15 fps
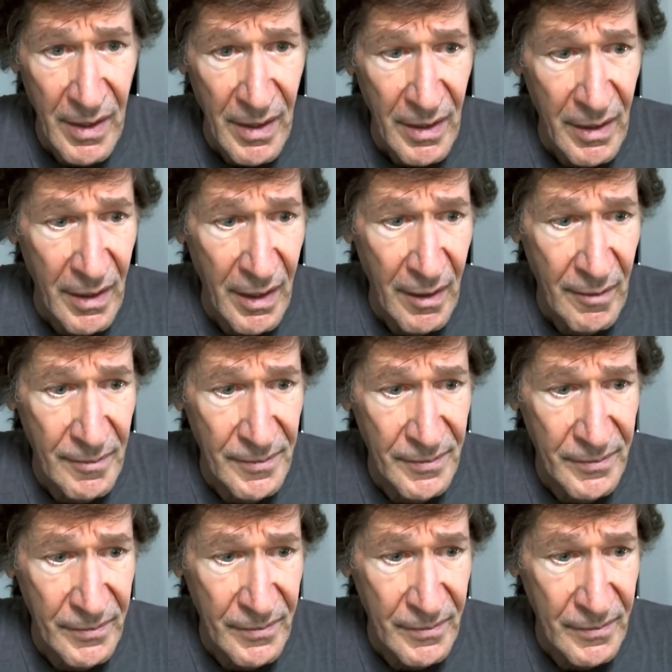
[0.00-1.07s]

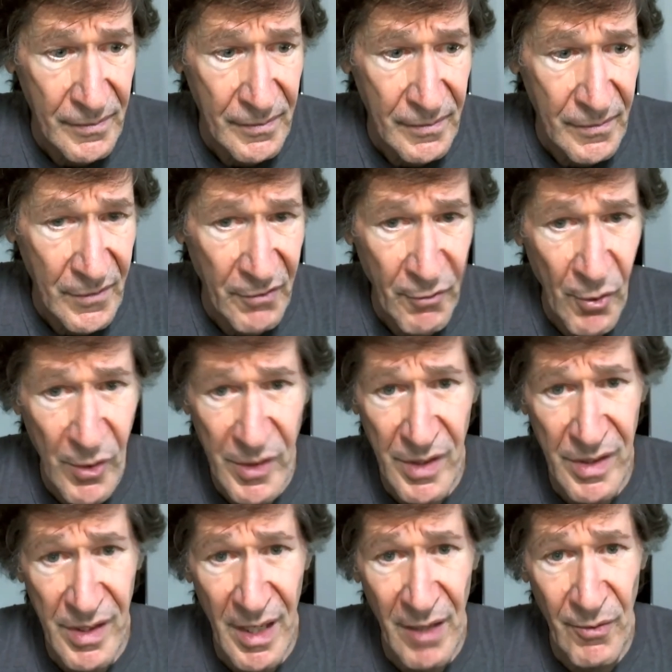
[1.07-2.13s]
Of course
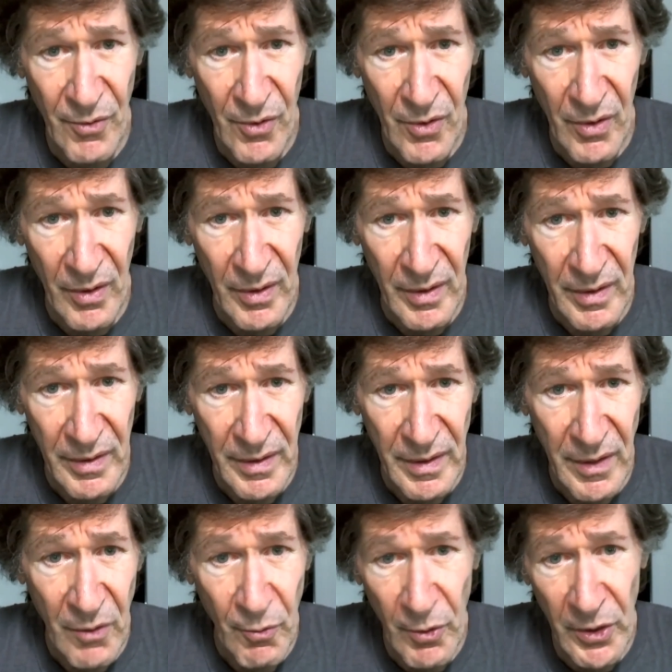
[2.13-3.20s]
it's not wrong,
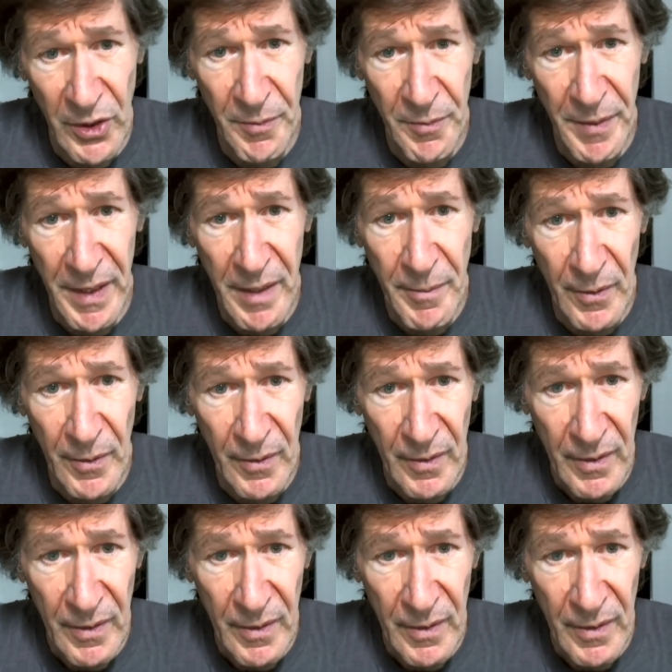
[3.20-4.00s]
we're good people.